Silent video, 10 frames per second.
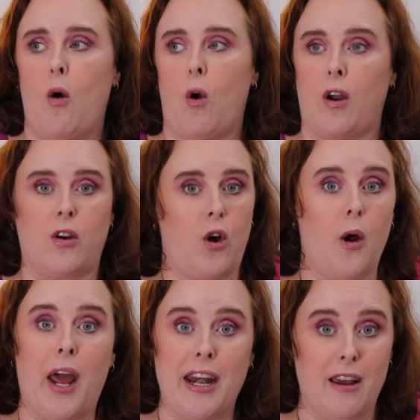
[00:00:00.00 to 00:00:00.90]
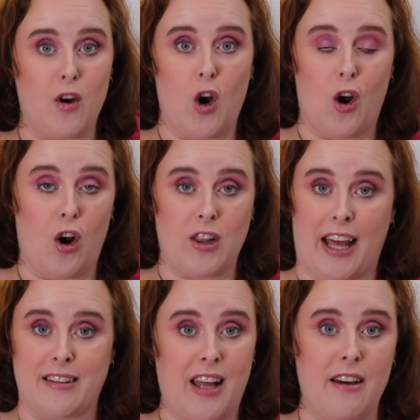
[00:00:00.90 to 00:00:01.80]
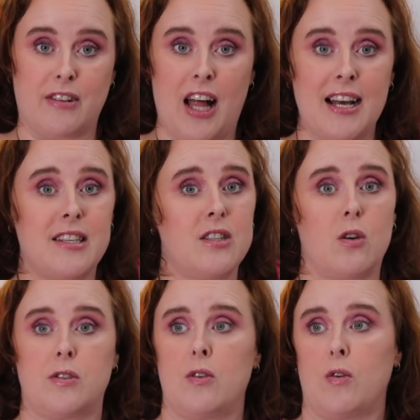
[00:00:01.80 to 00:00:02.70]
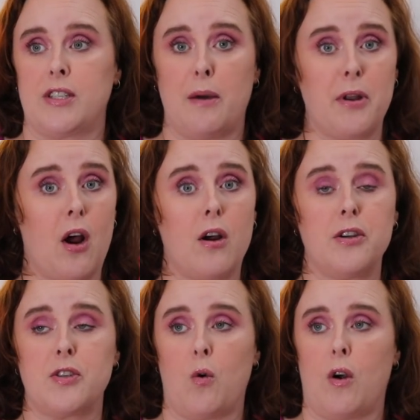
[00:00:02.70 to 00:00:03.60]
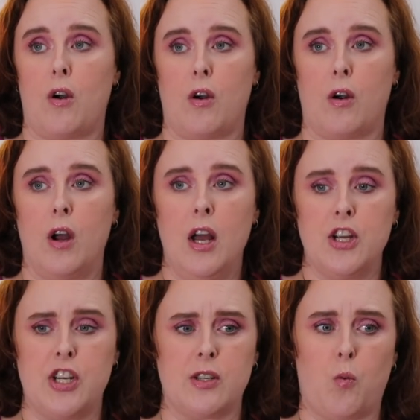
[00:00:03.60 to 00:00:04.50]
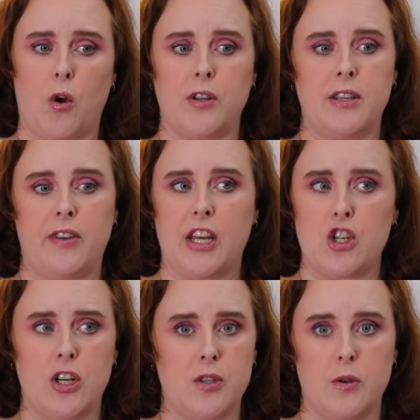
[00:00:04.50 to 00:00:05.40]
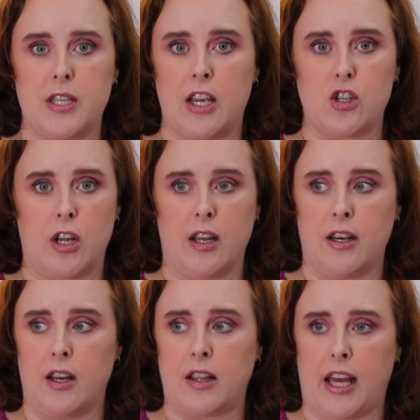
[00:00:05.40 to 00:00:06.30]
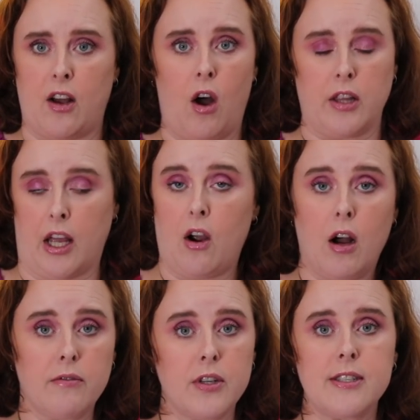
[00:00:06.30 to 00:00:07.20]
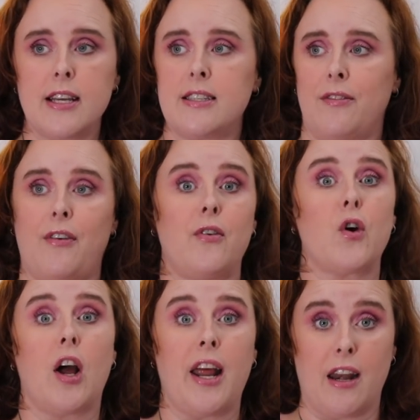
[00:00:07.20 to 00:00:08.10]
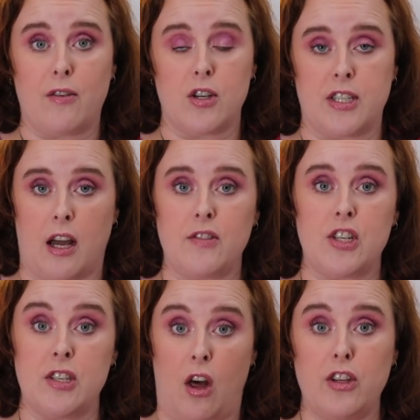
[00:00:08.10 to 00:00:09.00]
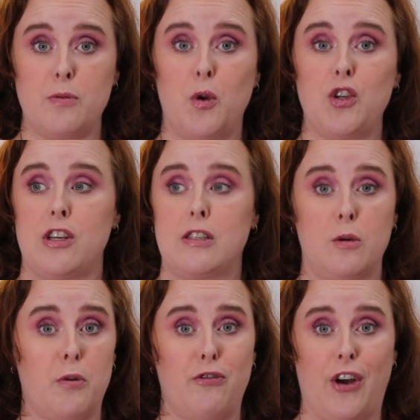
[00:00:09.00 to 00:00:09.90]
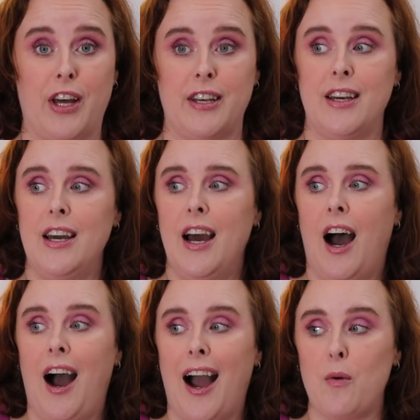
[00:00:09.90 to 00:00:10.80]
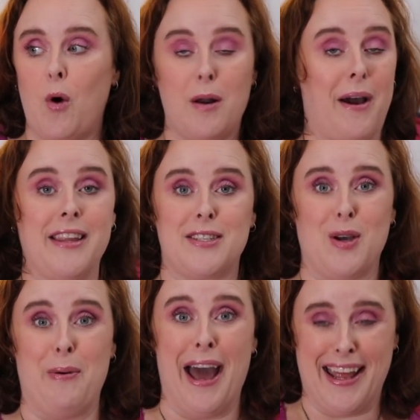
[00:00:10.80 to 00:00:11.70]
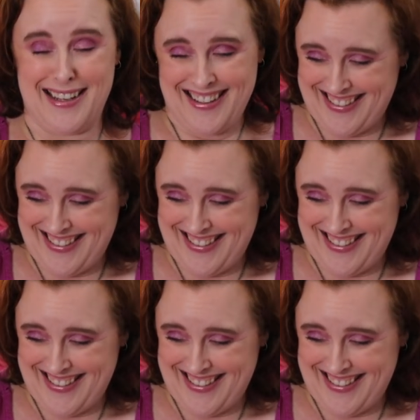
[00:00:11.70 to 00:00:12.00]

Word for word: or go to any of her like live classes or, or seminars, or her, she does World Divination Association like online conferences. If you've ever gone to any of her stuff, she's knowledgeable, she's super fun. I want to buy this so bad.